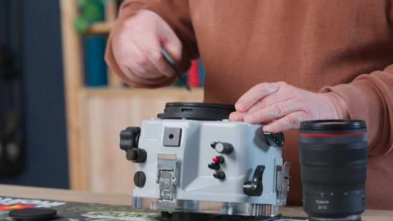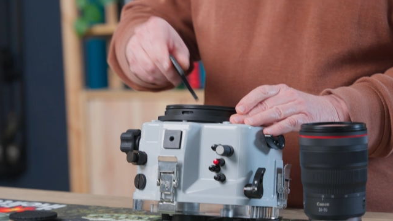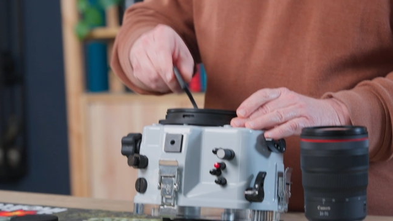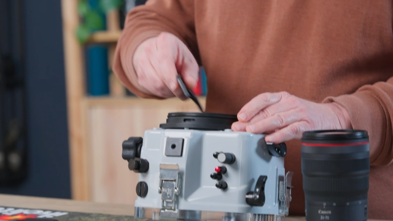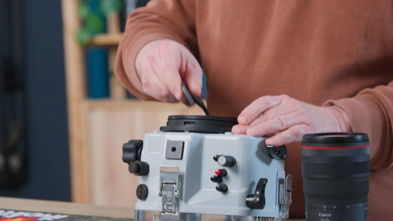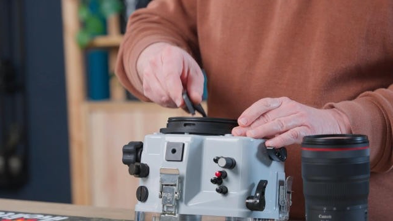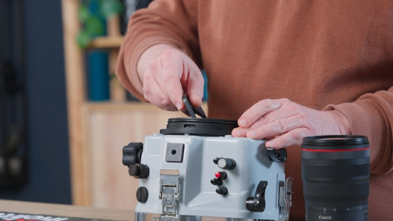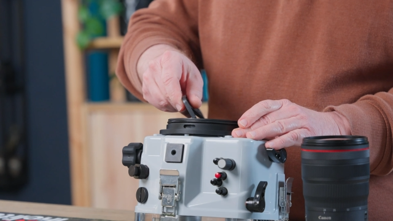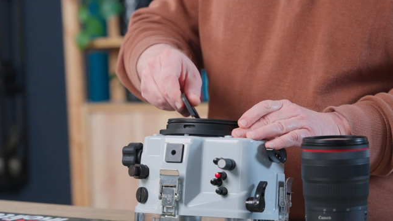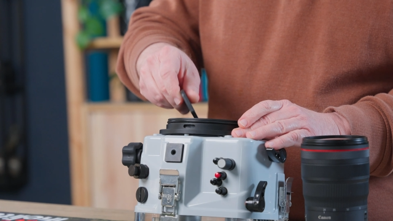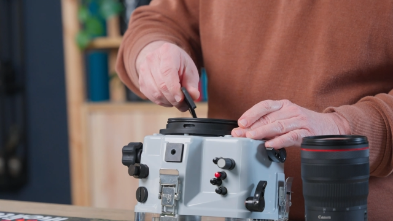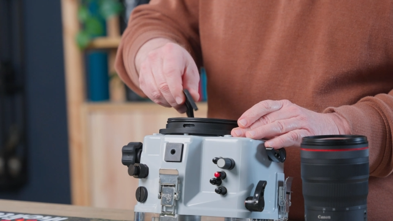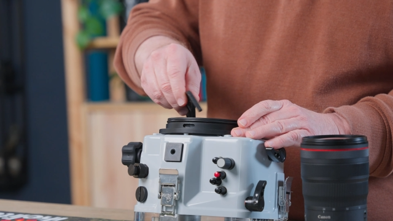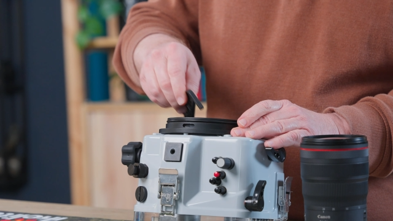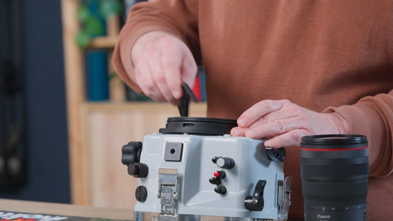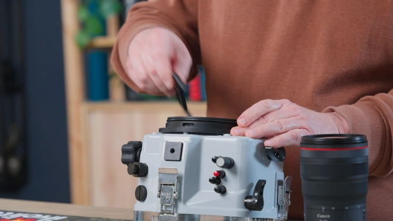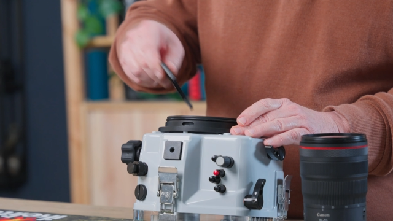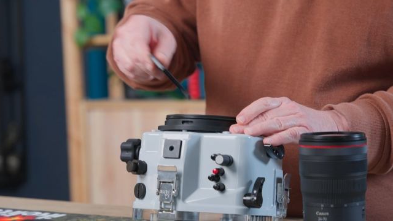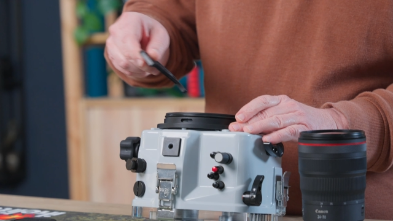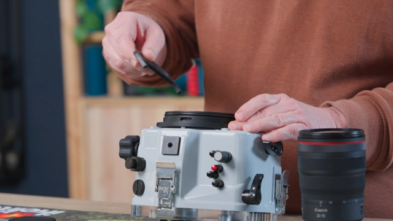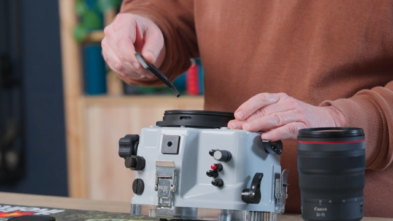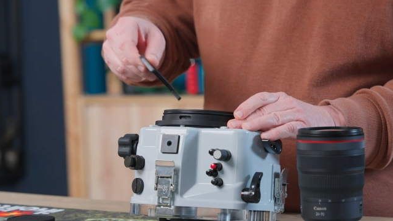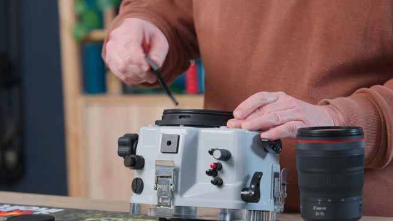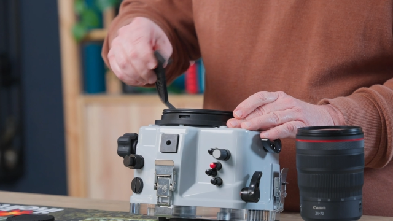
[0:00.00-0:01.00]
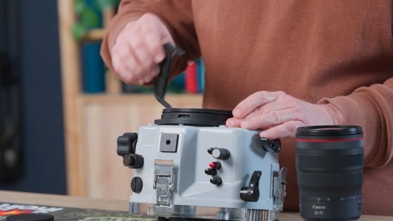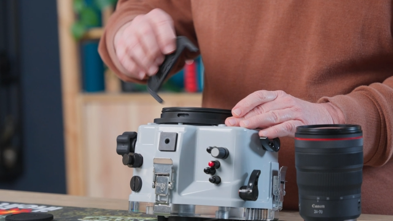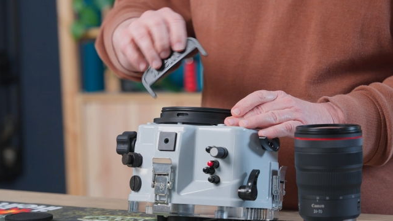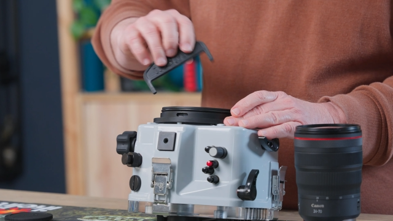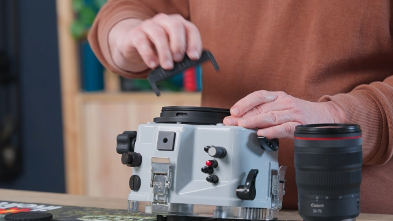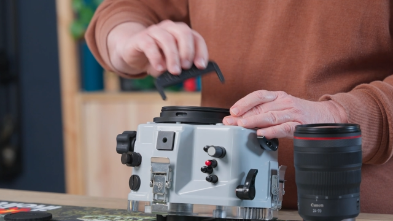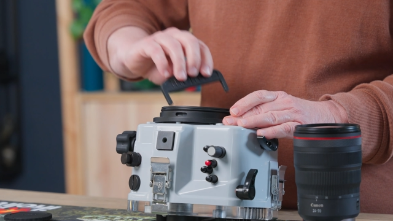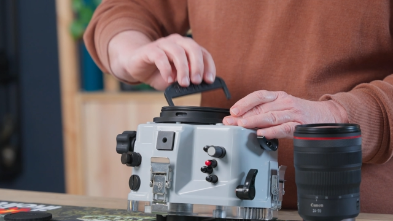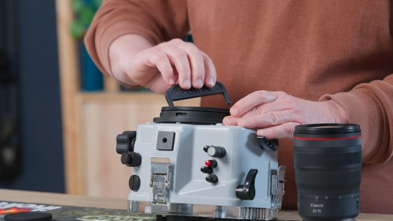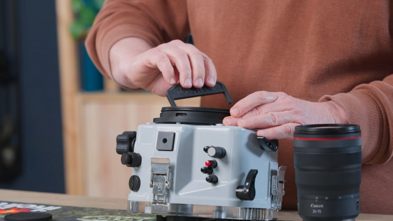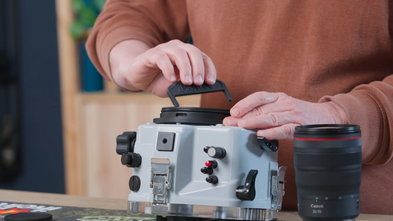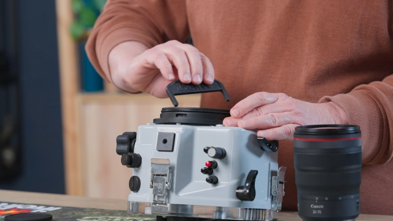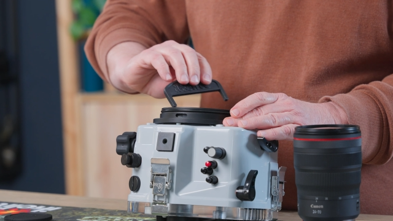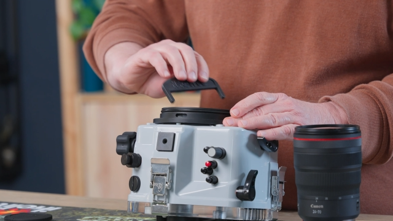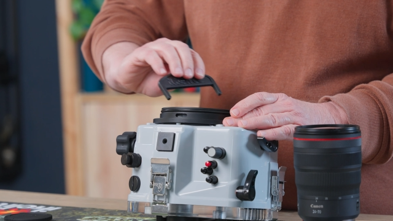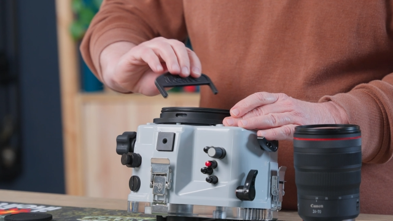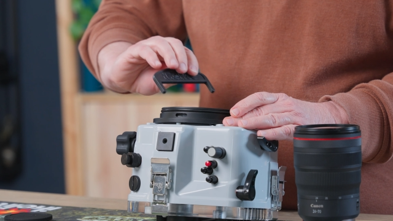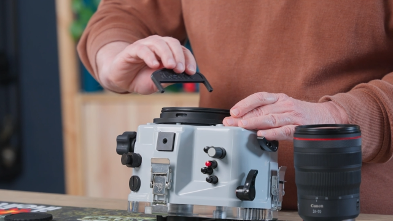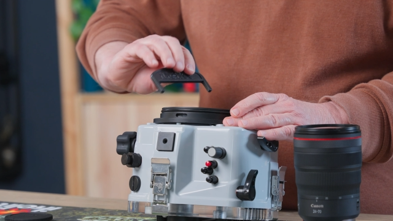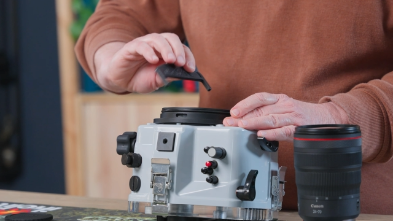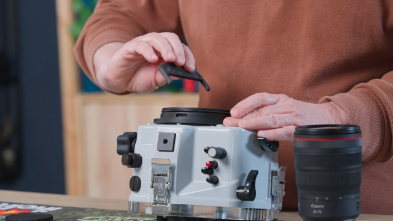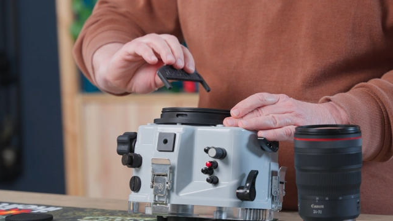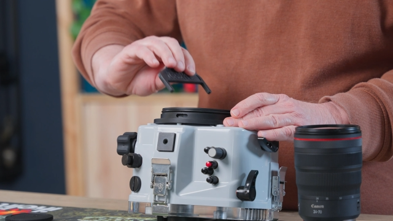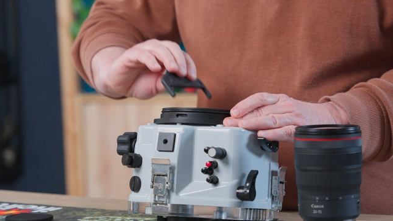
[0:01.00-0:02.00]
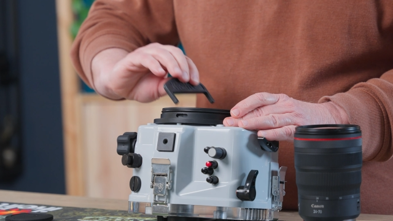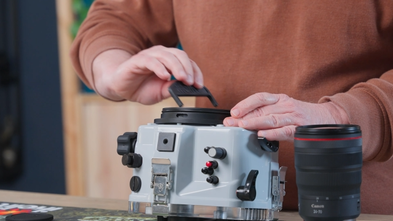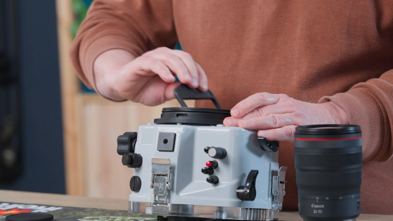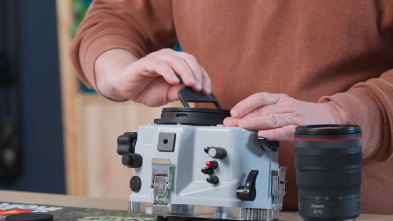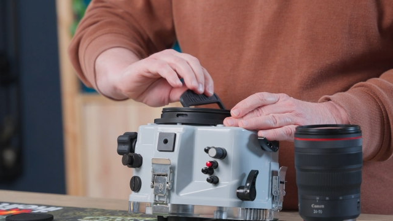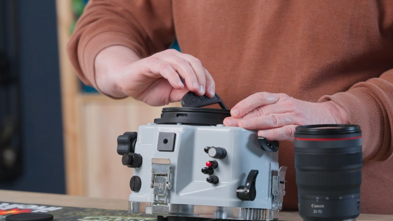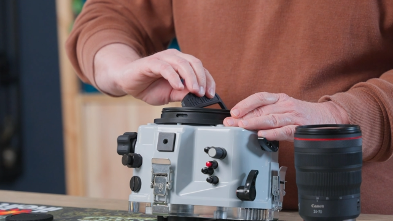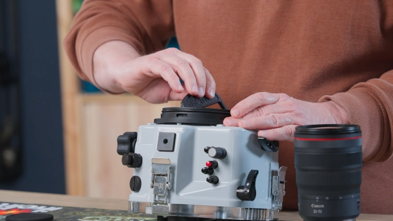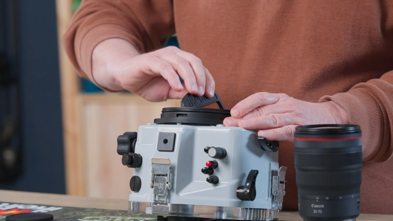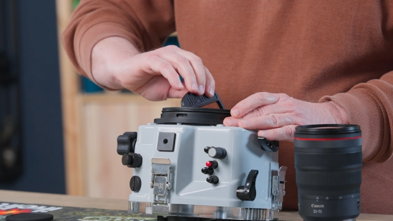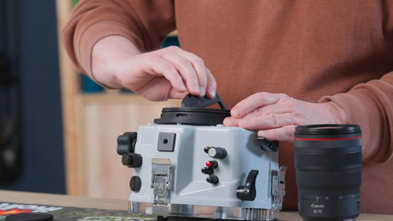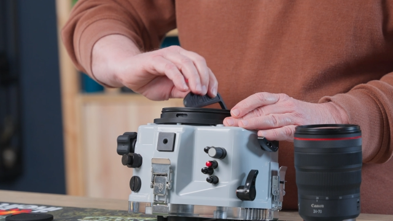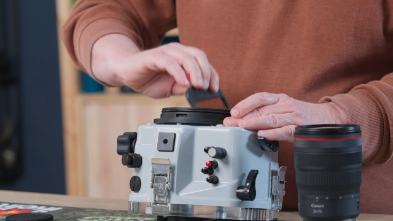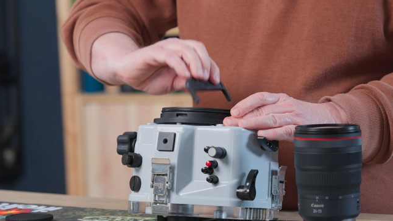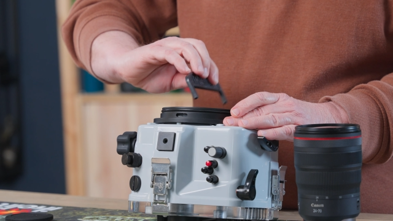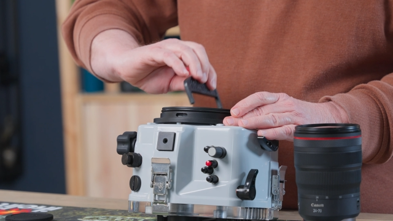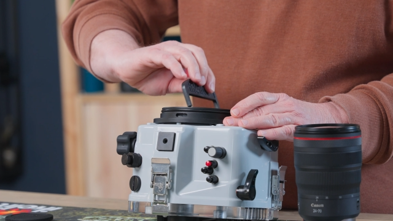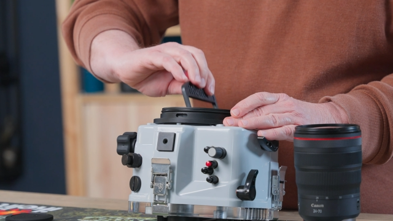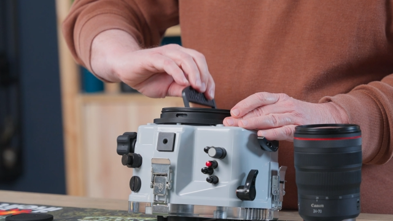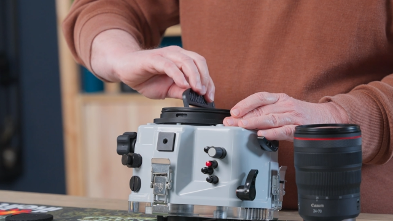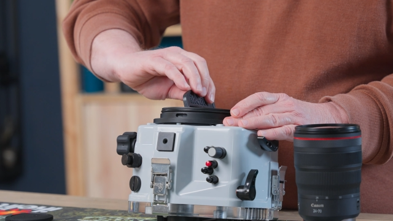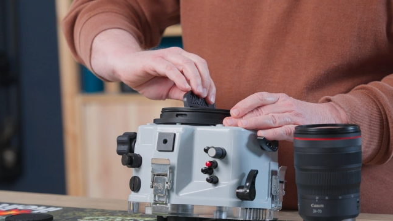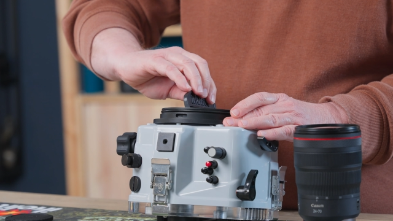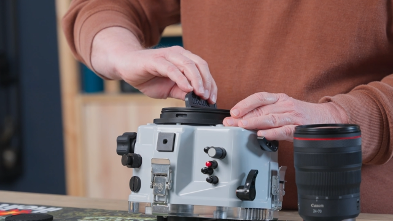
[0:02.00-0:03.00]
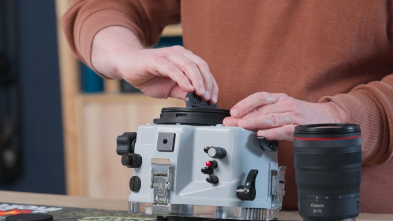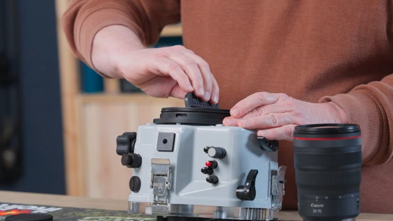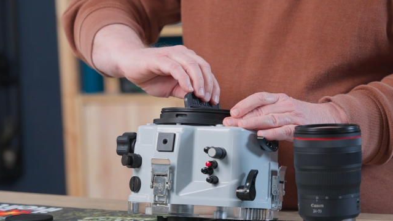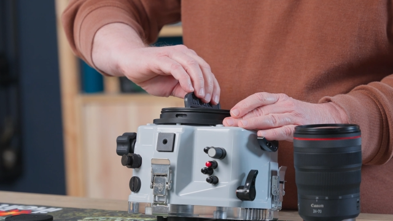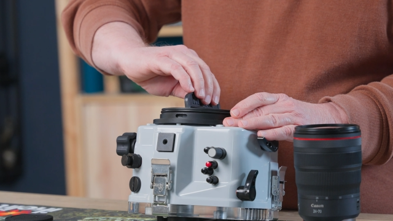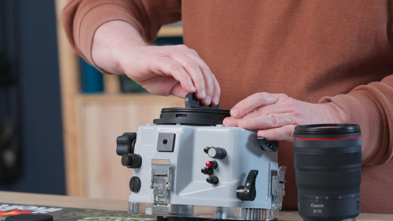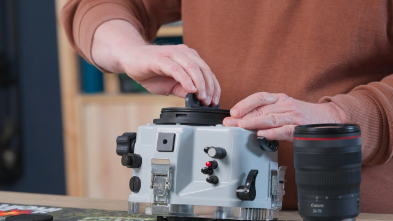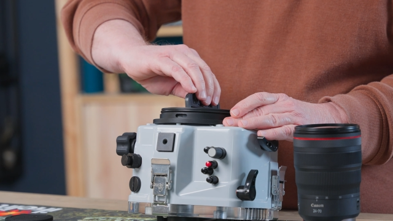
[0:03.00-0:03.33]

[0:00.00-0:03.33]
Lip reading: [unreadable: no face in view]